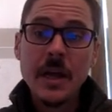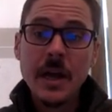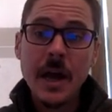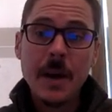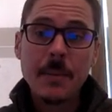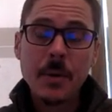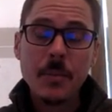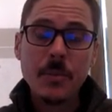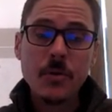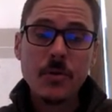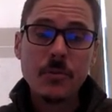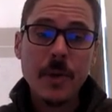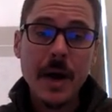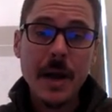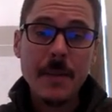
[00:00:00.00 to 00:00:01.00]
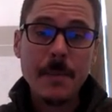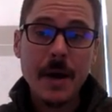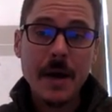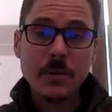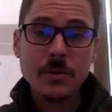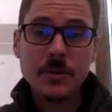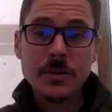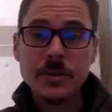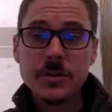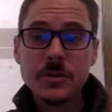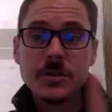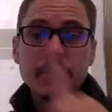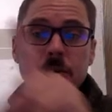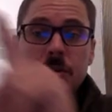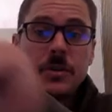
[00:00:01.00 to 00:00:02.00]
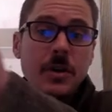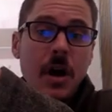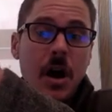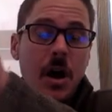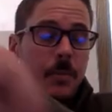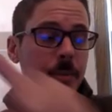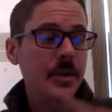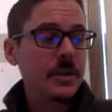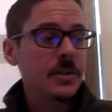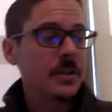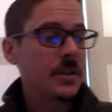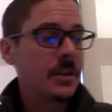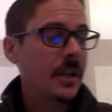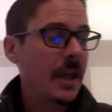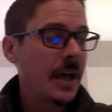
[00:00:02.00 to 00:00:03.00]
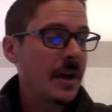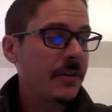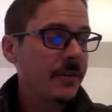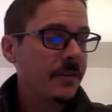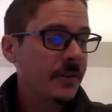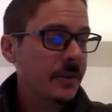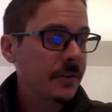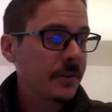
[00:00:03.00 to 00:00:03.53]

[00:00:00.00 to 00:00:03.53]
I'm going to move my mouse up and to the left.